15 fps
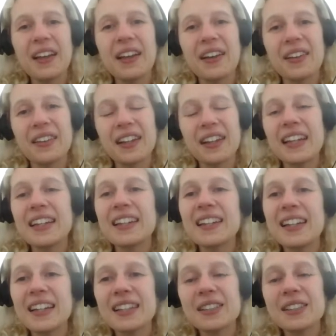Okay,
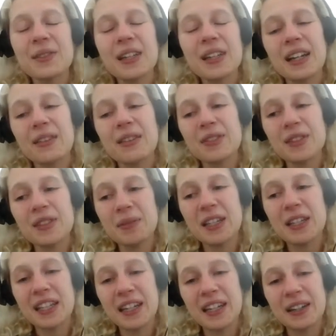next we have
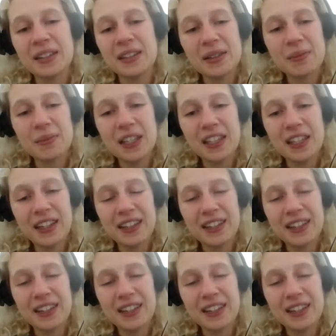Samikya. Hi, Samikya.